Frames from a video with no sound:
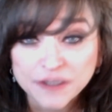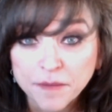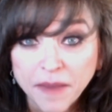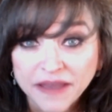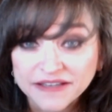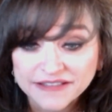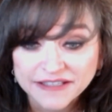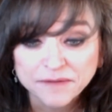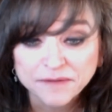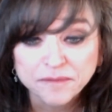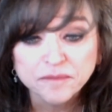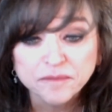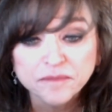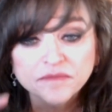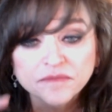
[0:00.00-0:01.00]

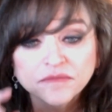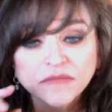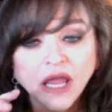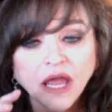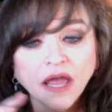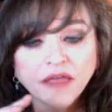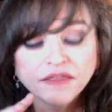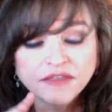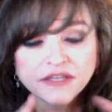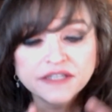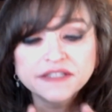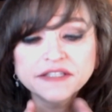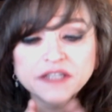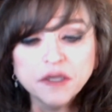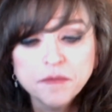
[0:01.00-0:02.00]
amazing.
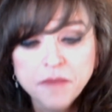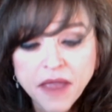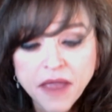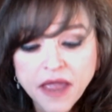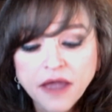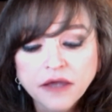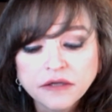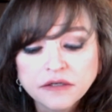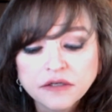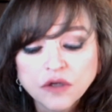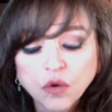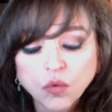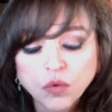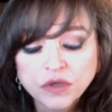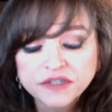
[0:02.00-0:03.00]
This
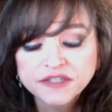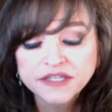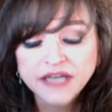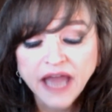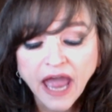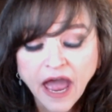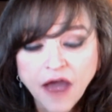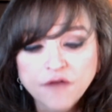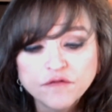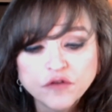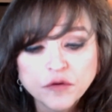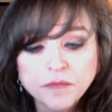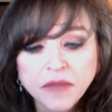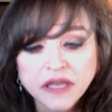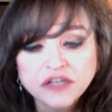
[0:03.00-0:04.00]
command was an
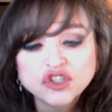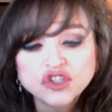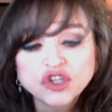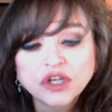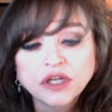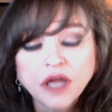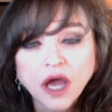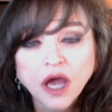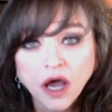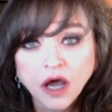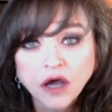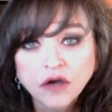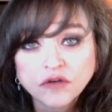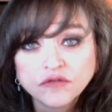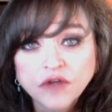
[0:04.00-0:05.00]
affirmation
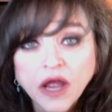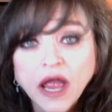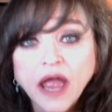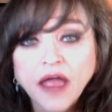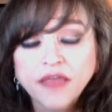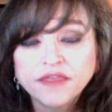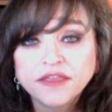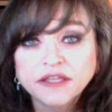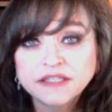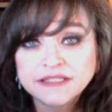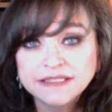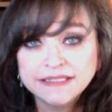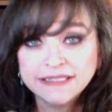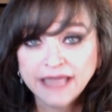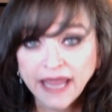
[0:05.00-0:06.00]
of
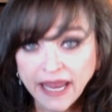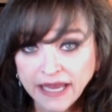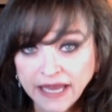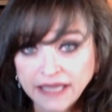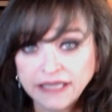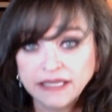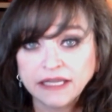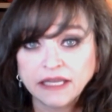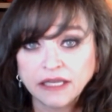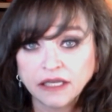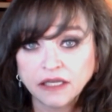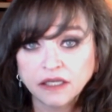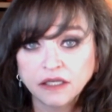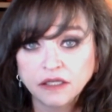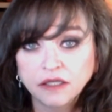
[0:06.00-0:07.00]
the
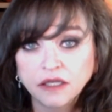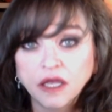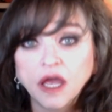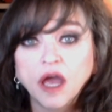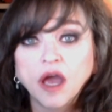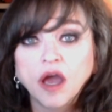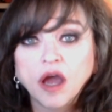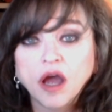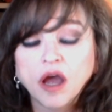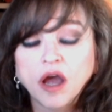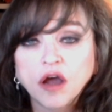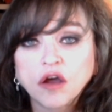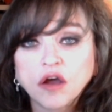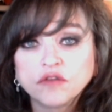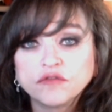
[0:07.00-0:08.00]
taking
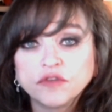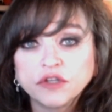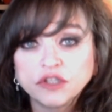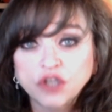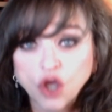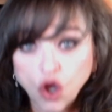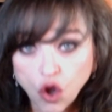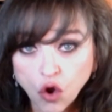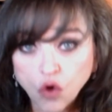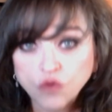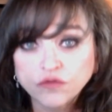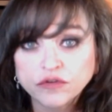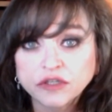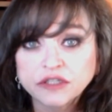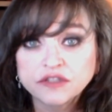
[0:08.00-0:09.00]
of
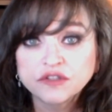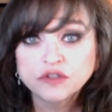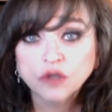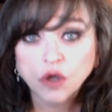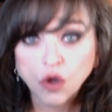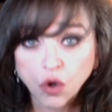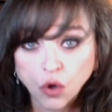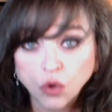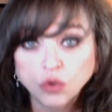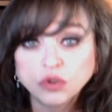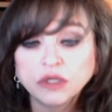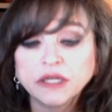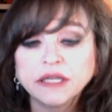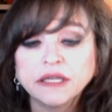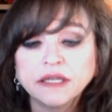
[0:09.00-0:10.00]
Jehovah's
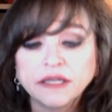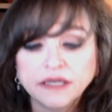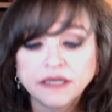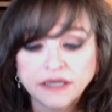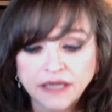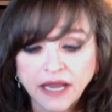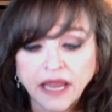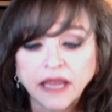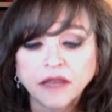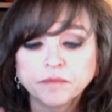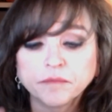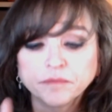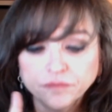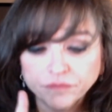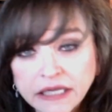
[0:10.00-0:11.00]
holy
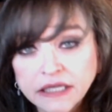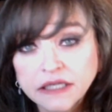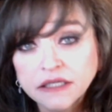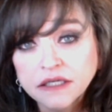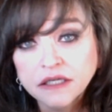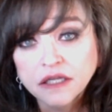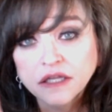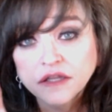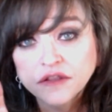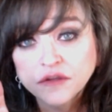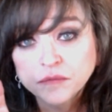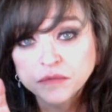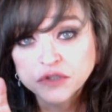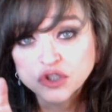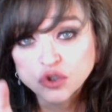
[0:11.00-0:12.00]
name in the